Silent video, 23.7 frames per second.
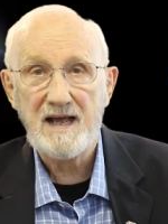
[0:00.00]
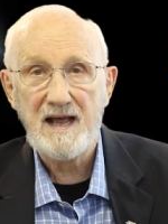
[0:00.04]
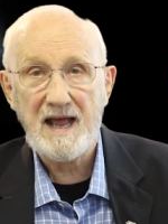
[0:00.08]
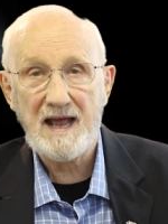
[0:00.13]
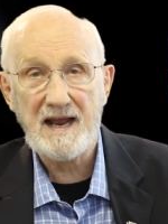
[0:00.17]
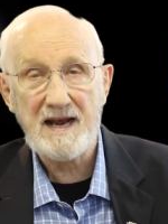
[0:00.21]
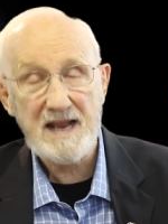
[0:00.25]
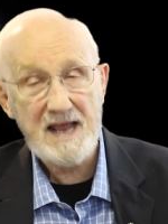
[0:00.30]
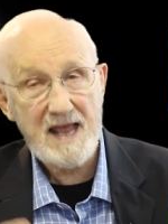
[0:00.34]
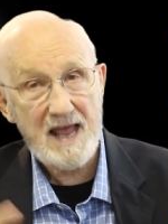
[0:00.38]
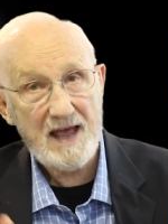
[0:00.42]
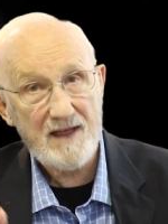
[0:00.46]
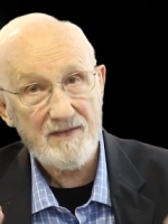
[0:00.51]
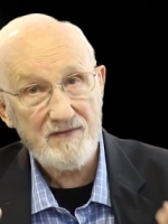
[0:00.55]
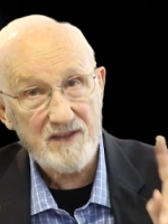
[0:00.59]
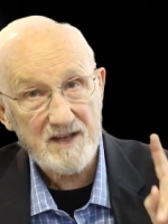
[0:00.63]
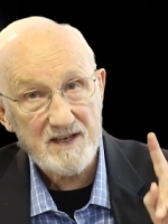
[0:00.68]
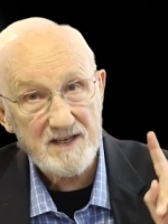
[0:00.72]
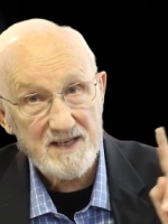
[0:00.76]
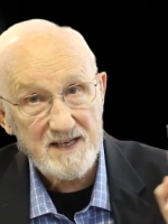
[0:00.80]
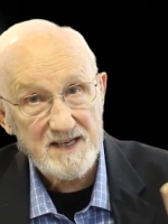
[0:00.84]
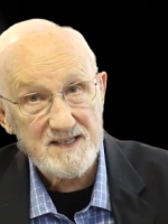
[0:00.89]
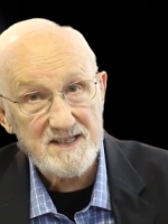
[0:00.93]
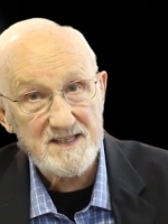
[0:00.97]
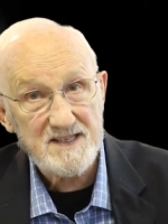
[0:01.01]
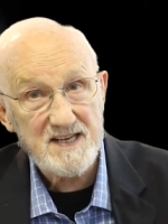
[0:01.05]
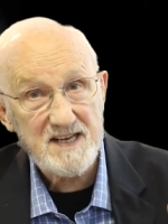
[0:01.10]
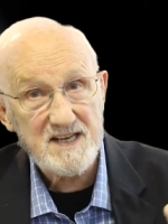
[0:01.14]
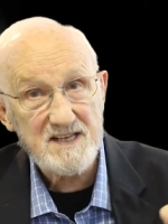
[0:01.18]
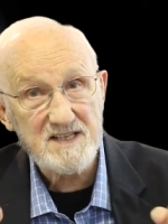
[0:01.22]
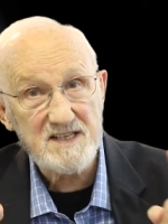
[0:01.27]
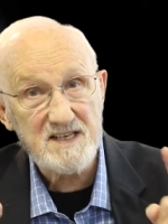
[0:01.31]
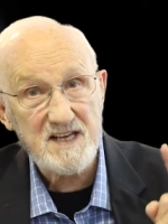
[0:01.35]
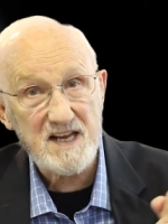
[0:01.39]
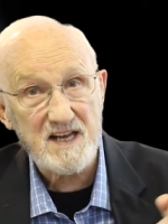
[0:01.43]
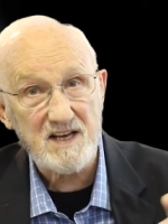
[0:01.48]
And he had the
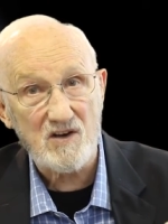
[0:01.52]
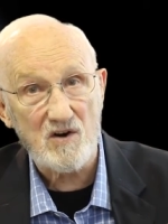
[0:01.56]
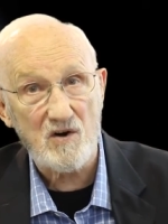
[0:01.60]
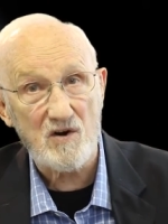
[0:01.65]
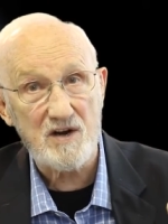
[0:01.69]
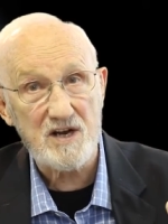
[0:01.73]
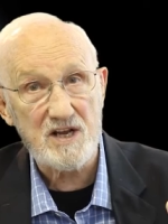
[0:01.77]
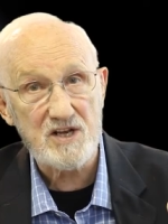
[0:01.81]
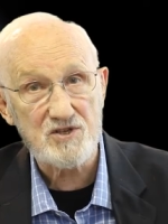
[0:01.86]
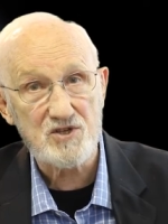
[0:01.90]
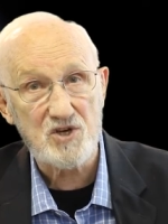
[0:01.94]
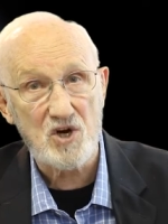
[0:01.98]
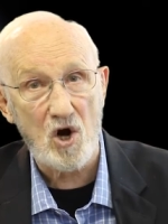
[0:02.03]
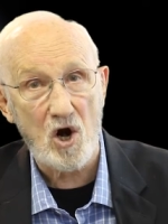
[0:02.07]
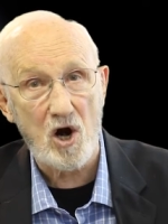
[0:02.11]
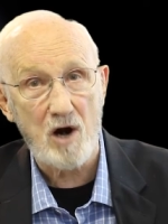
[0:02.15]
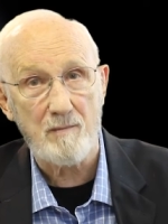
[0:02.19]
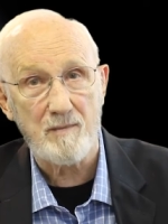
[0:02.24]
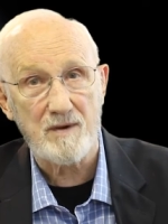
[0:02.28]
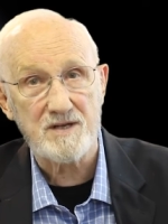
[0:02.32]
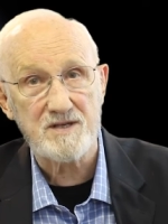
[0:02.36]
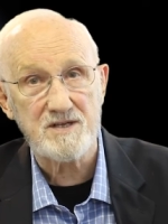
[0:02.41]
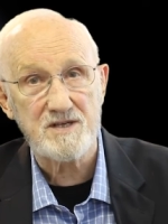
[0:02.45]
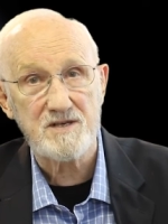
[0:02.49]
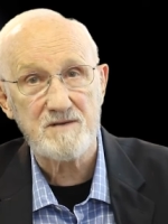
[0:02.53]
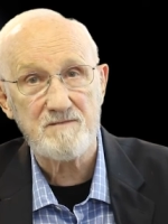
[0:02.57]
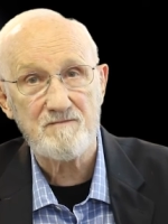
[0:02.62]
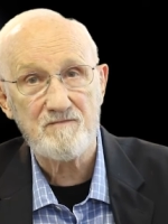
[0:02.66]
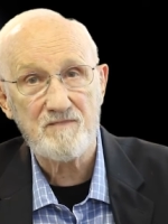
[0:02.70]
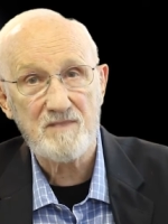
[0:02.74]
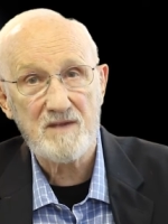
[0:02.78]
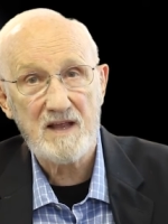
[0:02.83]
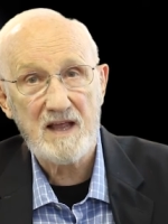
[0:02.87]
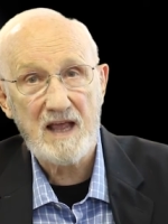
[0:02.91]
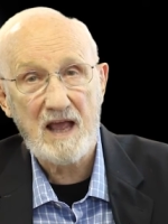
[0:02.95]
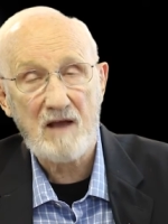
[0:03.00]
tzitzit on his garments.
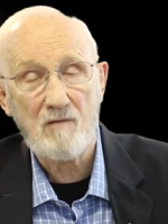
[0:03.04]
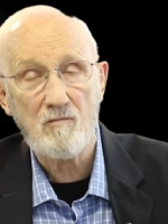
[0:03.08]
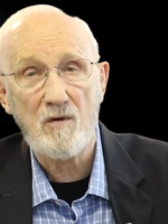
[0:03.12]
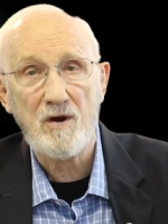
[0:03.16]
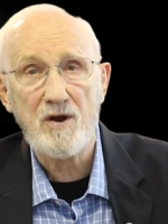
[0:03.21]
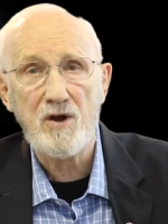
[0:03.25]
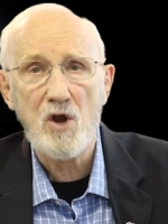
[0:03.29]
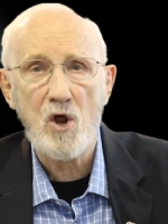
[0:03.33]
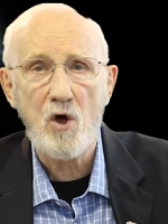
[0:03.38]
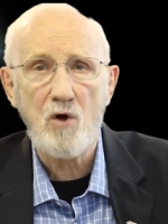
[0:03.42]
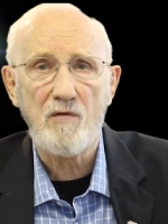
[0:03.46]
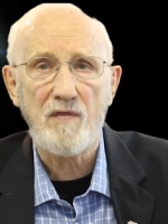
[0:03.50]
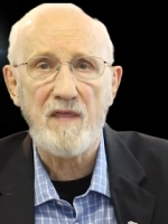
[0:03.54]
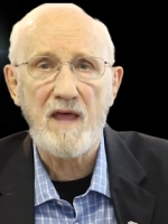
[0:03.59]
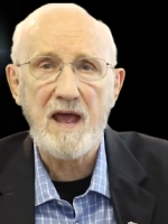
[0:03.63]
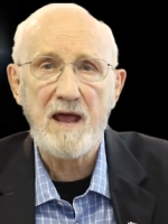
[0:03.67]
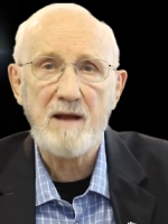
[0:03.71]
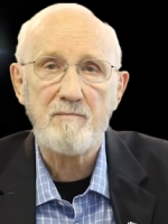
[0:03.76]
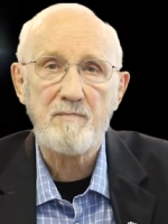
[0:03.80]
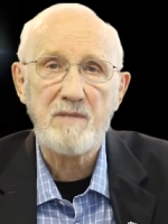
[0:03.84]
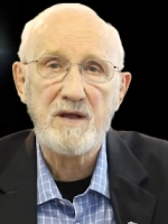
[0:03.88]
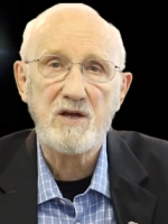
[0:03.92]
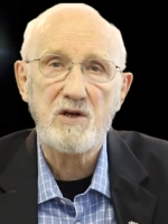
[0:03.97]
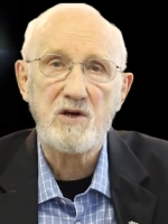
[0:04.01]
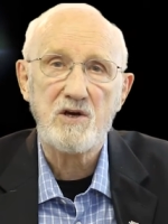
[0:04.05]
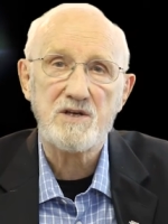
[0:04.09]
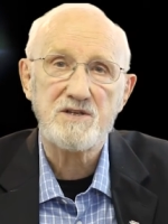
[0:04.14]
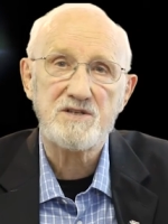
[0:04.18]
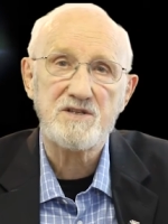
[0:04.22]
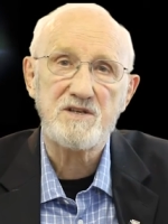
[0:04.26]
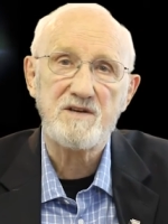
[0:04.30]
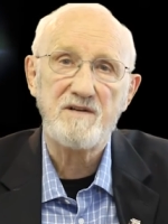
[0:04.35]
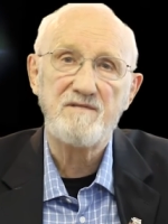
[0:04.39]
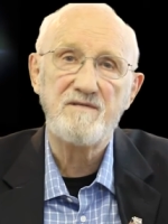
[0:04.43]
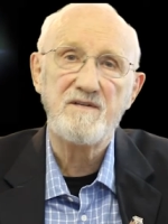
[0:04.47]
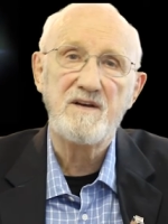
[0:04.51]
And we know that
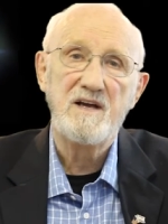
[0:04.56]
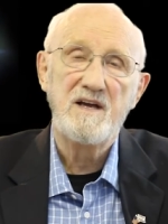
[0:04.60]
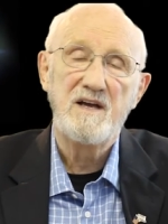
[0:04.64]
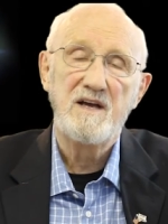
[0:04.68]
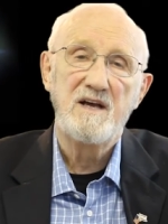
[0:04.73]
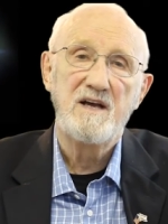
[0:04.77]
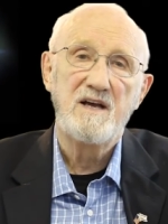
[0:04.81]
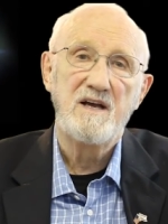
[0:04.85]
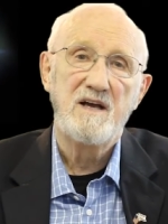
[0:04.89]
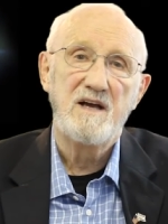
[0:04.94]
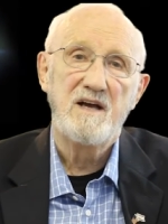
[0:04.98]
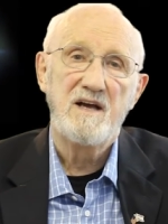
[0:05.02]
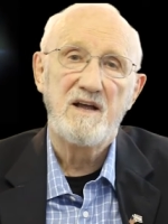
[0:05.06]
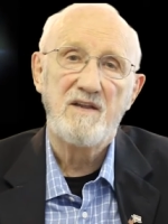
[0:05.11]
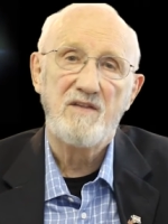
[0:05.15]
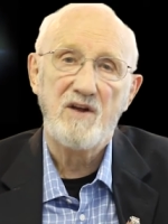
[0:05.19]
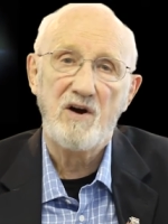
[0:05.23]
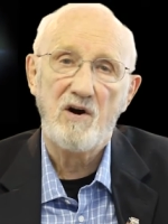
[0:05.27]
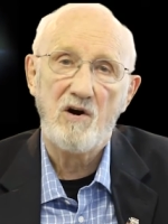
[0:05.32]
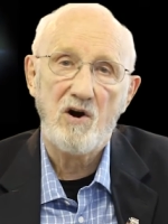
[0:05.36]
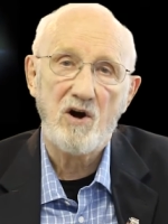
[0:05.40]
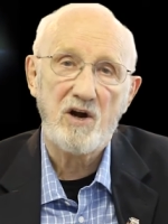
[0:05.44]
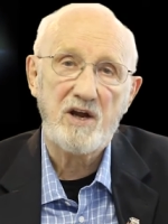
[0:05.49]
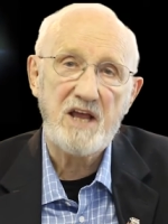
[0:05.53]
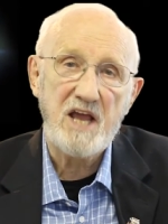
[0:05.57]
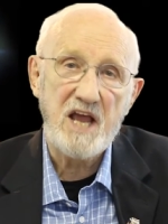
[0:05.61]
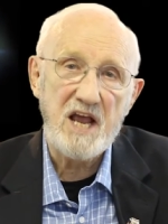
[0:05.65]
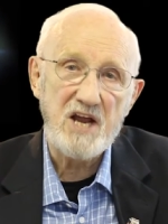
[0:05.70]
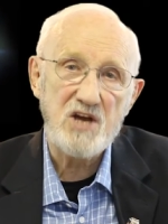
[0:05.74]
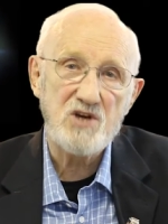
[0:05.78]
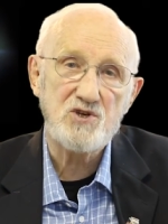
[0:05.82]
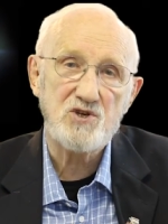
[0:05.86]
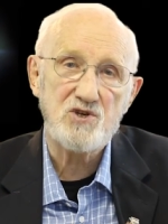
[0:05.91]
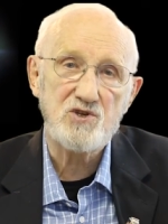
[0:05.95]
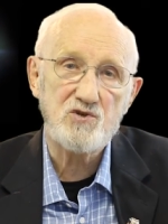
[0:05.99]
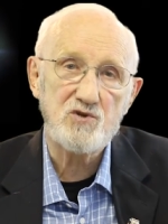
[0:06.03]
because there are
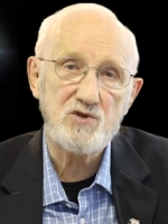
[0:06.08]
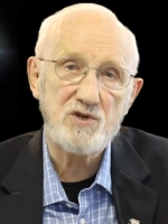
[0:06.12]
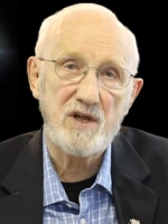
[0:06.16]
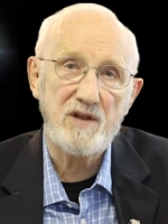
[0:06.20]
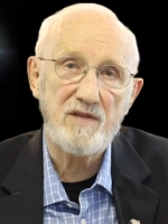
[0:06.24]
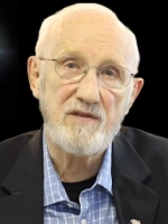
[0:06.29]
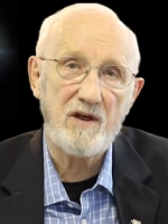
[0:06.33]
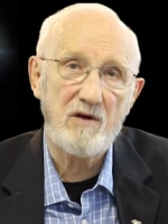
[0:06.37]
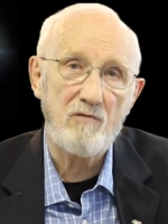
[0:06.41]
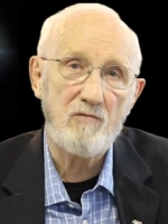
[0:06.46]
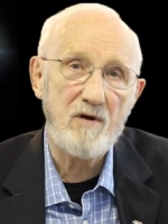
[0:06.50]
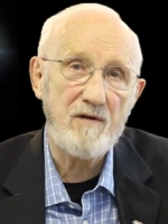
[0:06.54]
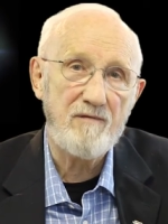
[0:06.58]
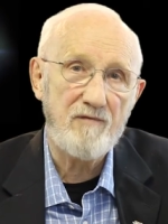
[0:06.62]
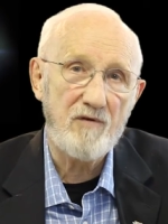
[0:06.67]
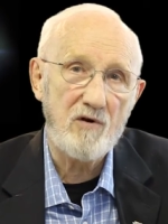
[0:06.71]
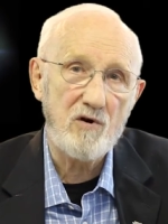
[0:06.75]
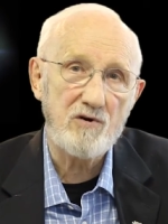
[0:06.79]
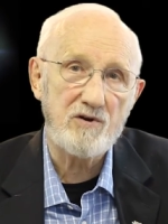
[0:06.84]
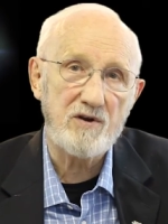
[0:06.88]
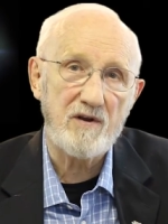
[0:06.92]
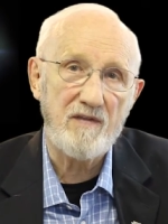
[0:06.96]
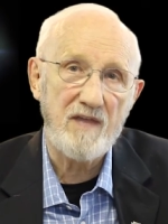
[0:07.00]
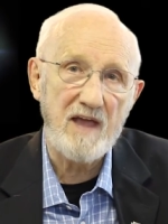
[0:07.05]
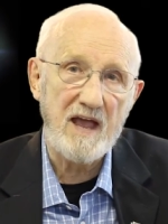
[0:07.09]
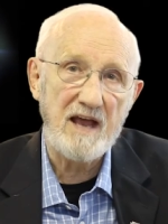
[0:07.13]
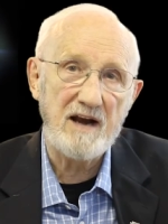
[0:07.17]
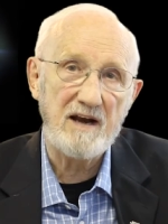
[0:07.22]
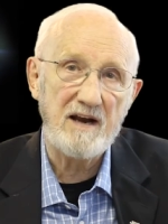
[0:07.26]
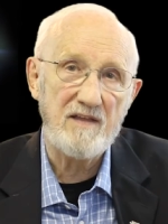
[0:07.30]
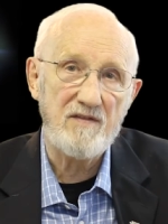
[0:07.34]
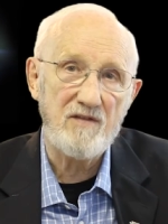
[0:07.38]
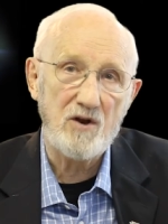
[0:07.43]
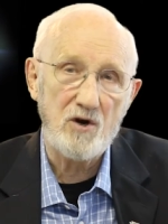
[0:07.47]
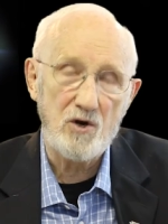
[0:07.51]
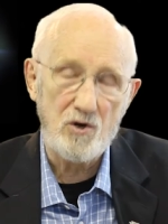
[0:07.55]
occasions that refer to that
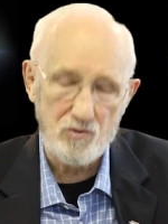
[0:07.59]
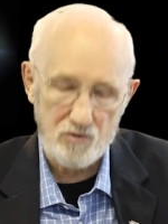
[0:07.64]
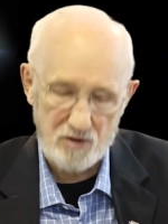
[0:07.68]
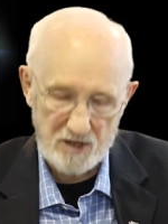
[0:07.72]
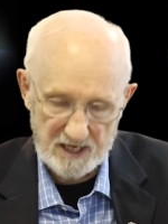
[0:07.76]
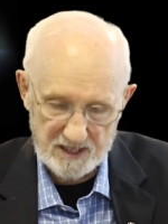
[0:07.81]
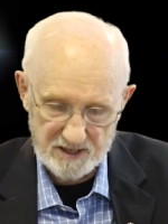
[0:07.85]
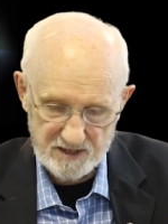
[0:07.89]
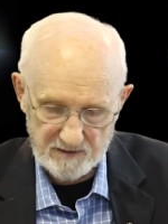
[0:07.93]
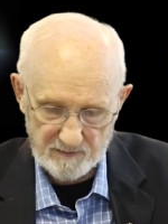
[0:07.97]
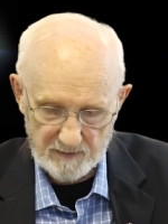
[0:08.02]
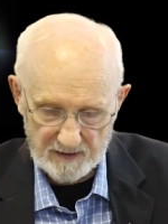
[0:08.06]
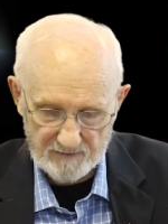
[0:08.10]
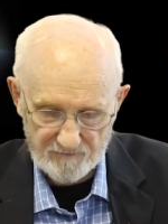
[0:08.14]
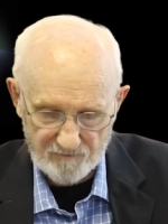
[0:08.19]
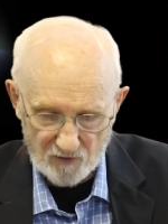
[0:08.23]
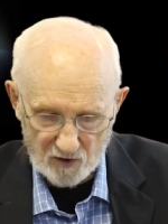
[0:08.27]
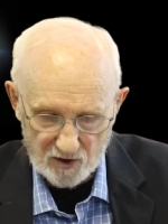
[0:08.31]
in the New Testament.